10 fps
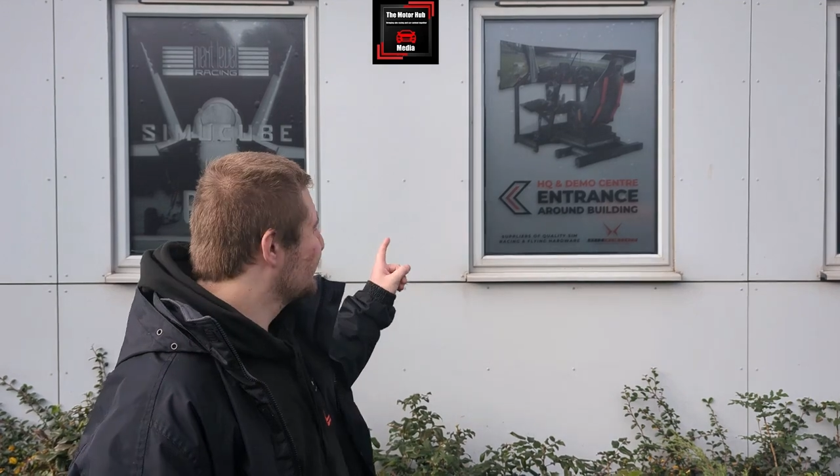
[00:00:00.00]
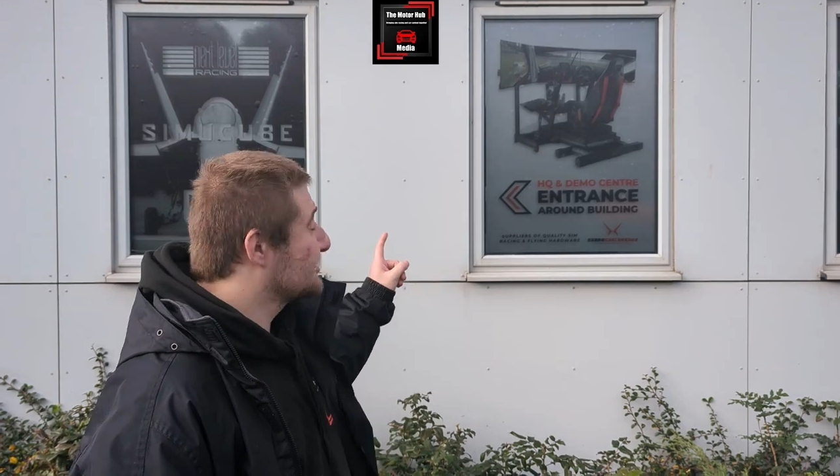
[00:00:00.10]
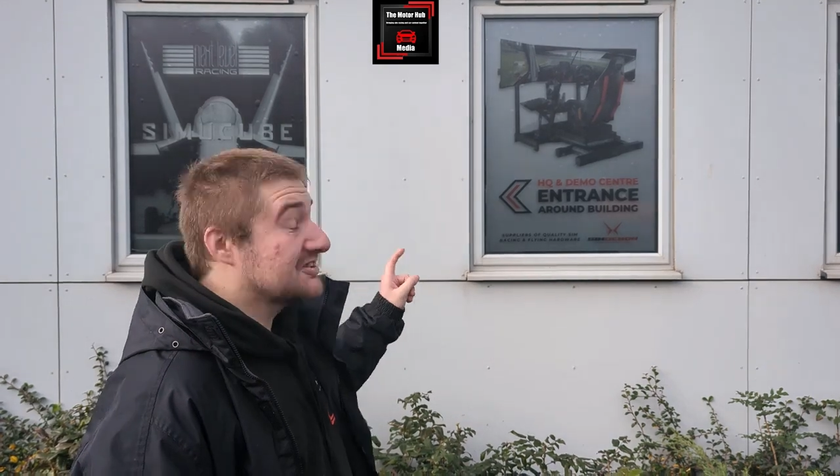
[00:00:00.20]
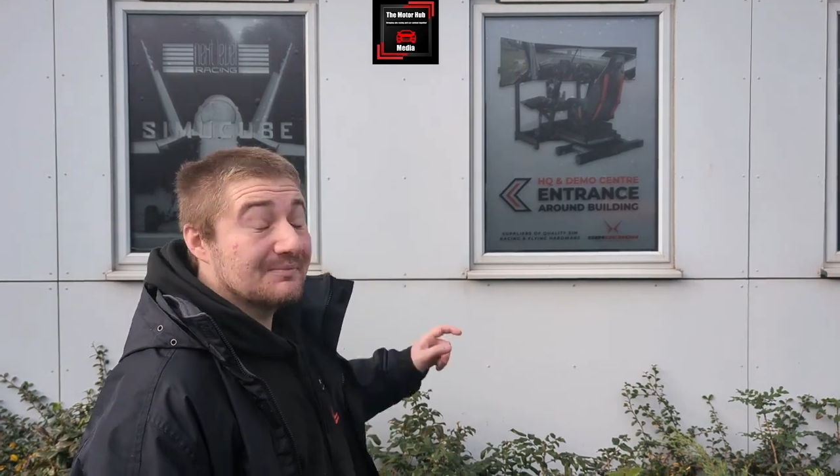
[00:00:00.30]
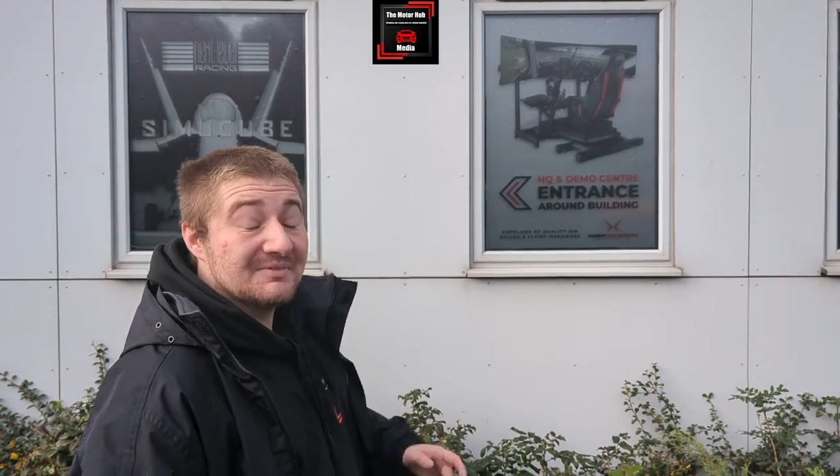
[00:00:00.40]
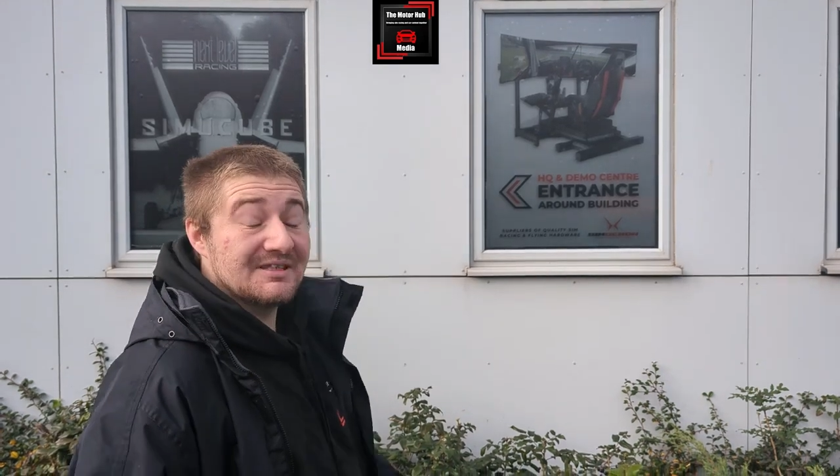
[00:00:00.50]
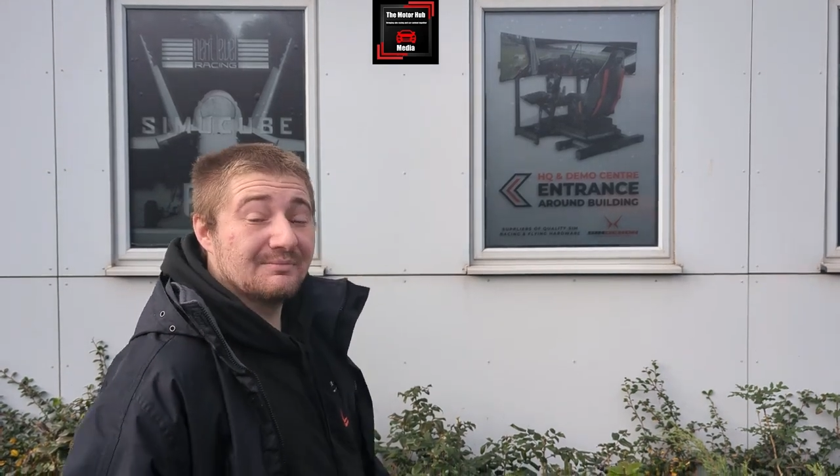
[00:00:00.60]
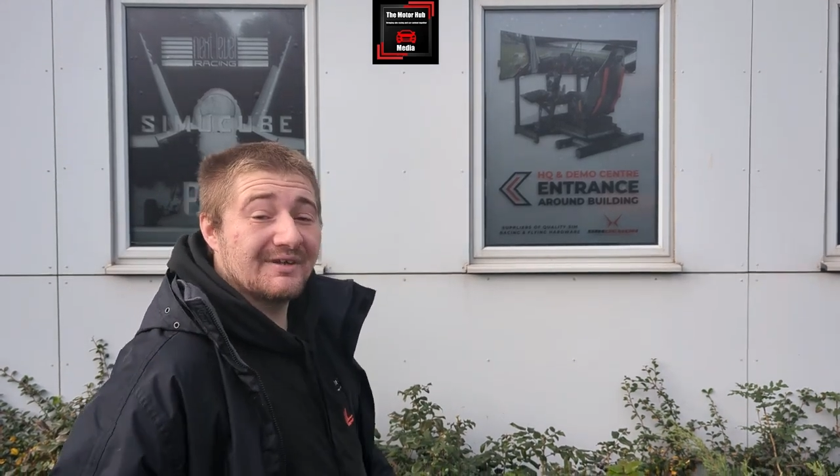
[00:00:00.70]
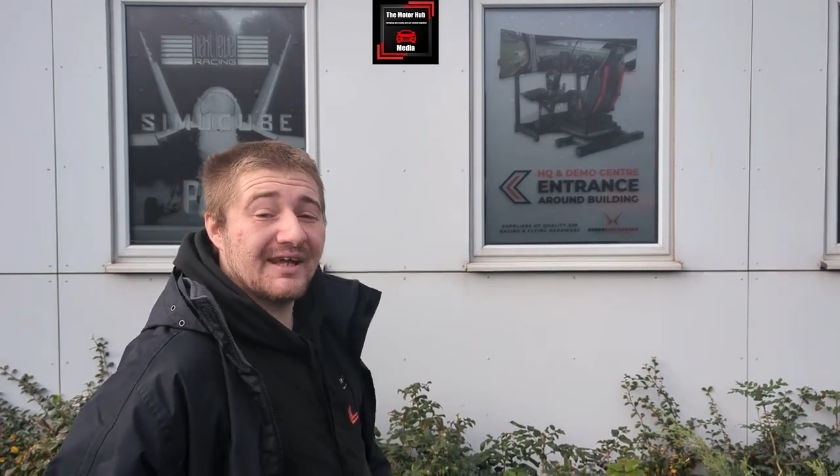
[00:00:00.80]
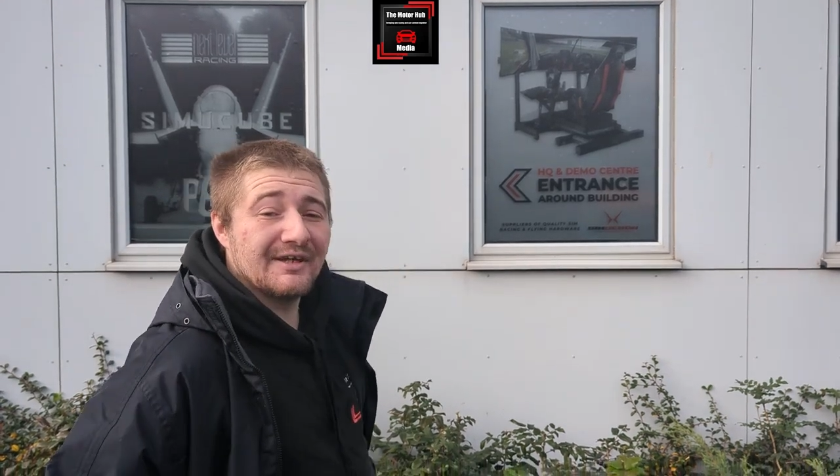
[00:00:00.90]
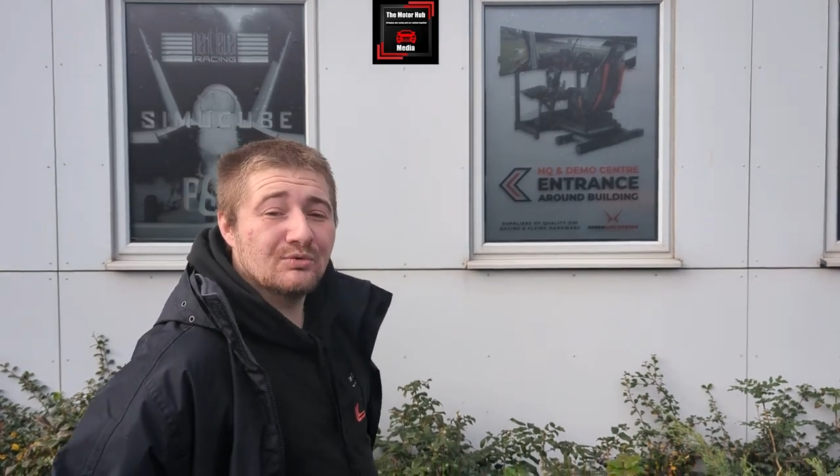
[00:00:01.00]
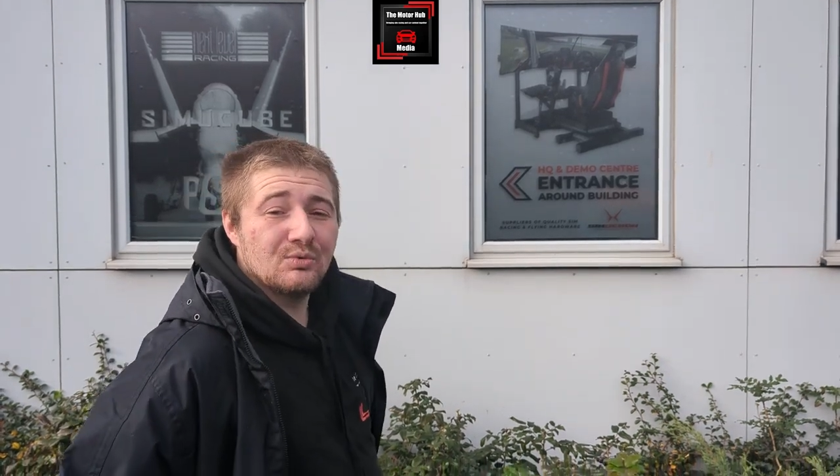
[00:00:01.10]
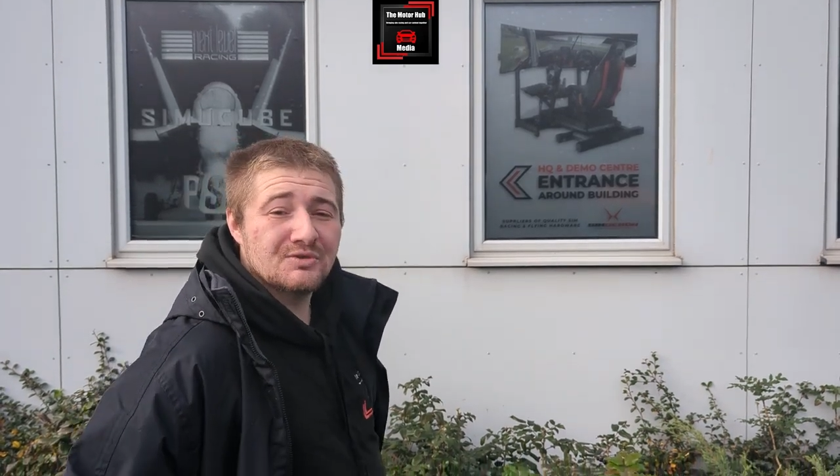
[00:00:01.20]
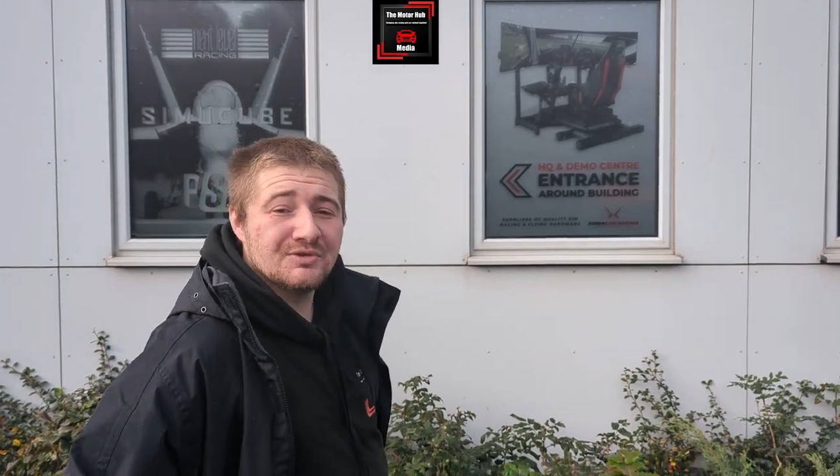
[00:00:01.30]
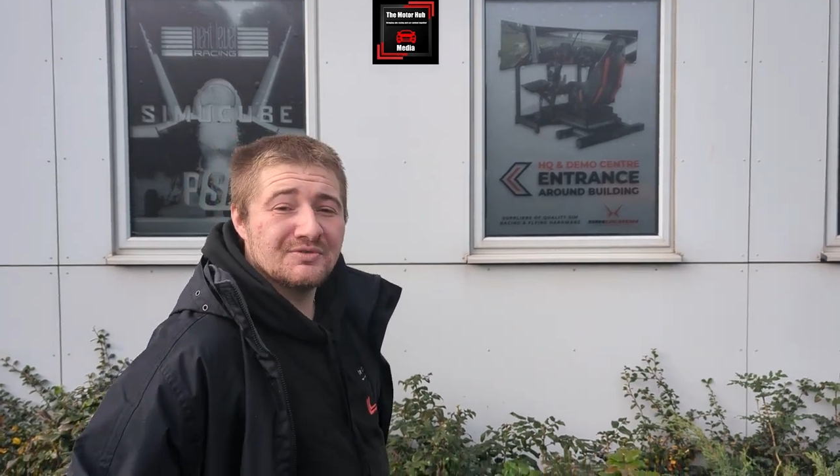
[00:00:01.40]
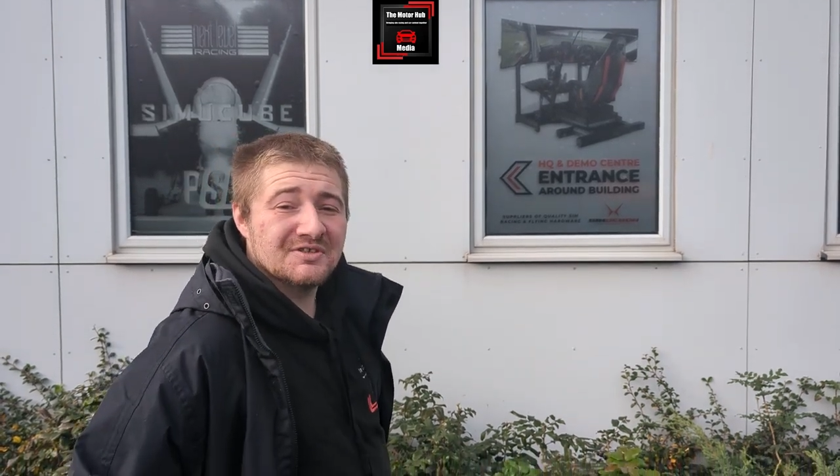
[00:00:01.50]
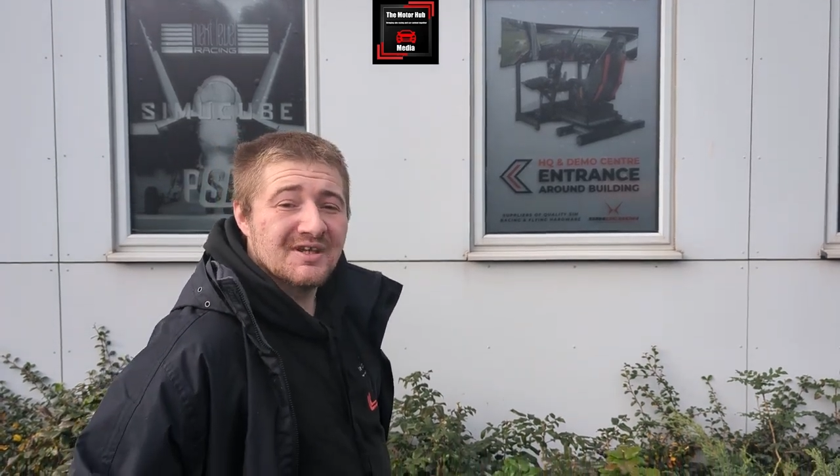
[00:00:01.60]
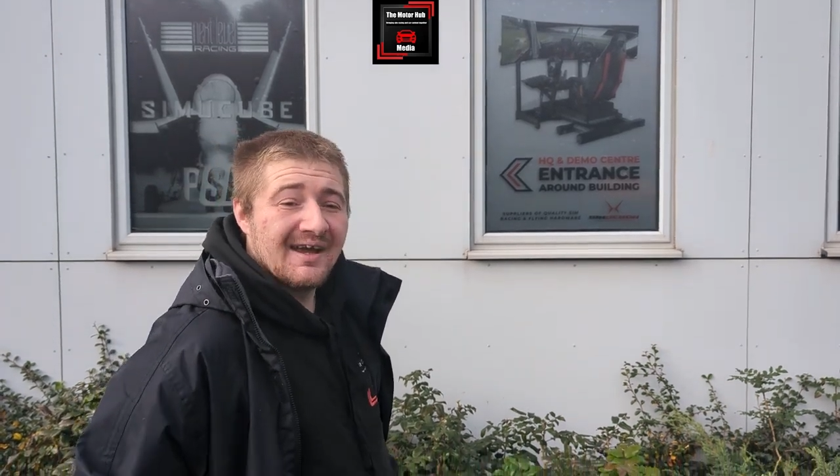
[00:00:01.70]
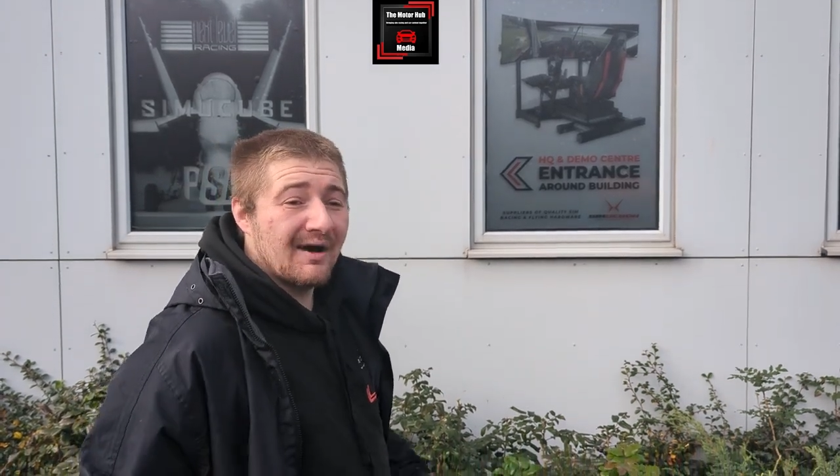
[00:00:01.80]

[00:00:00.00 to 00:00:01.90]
SimDemon headquarters